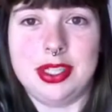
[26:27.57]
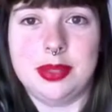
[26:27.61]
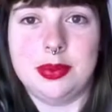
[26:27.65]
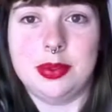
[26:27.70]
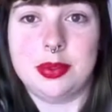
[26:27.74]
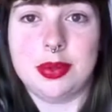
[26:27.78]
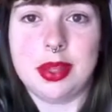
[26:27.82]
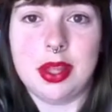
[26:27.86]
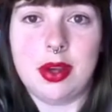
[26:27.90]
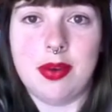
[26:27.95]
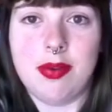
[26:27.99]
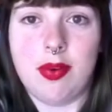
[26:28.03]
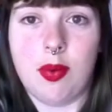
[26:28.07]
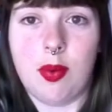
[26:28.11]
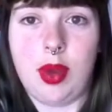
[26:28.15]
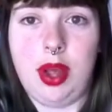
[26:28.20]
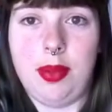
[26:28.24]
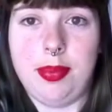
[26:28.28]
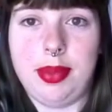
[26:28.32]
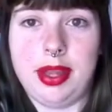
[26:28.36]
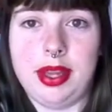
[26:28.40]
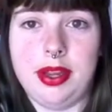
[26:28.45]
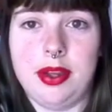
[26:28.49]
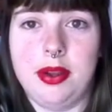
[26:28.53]
It was really
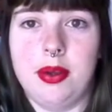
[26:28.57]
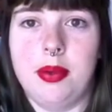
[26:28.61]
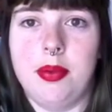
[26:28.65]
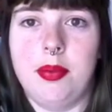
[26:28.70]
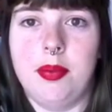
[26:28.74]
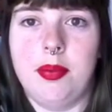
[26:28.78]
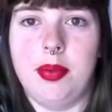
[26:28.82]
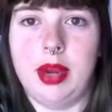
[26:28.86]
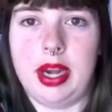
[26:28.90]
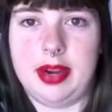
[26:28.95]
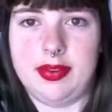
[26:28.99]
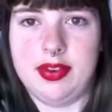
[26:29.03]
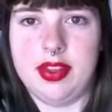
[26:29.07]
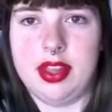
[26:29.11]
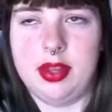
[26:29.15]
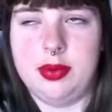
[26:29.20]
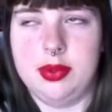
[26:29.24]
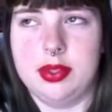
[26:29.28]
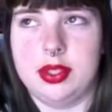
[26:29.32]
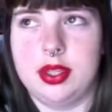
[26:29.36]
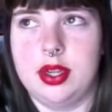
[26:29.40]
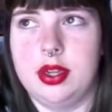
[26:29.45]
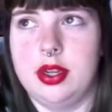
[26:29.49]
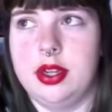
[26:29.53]
overwhelming, but everything
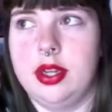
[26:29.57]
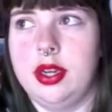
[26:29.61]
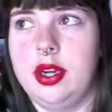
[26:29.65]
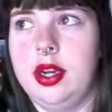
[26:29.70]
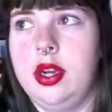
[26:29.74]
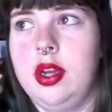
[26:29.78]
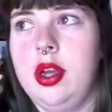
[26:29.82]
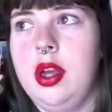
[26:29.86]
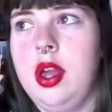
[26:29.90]
was good.